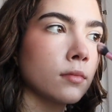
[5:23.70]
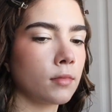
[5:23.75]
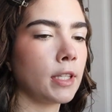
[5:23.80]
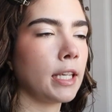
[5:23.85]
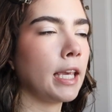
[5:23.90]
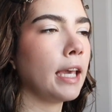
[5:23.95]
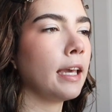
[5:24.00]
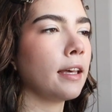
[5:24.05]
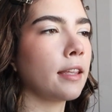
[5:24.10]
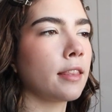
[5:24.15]

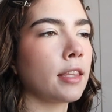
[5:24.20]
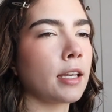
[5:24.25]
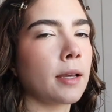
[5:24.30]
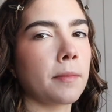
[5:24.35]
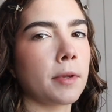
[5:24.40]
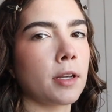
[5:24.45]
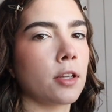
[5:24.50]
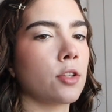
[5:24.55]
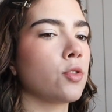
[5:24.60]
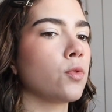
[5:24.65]
Okay, I think I'm
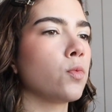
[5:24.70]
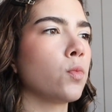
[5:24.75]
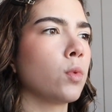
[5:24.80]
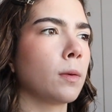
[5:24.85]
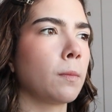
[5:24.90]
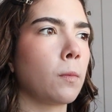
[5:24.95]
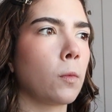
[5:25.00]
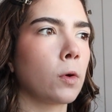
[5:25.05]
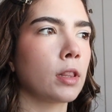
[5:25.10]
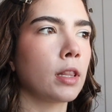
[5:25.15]
gonna do
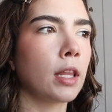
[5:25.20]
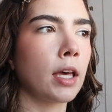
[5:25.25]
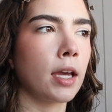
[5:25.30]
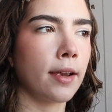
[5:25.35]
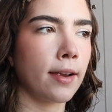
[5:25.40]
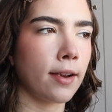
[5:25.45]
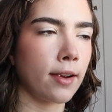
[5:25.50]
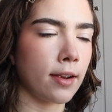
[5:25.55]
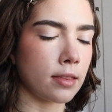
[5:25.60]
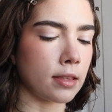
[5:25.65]
one more
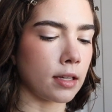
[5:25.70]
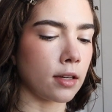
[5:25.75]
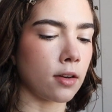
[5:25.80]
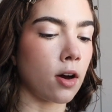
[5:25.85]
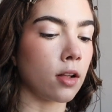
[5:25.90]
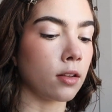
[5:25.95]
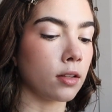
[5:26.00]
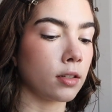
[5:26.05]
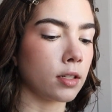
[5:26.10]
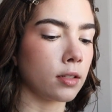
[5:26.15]
layer and then
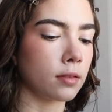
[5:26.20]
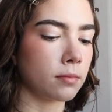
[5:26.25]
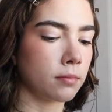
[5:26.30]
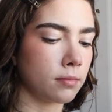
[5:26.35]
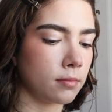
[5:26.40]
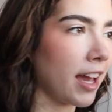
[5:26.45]
call it good.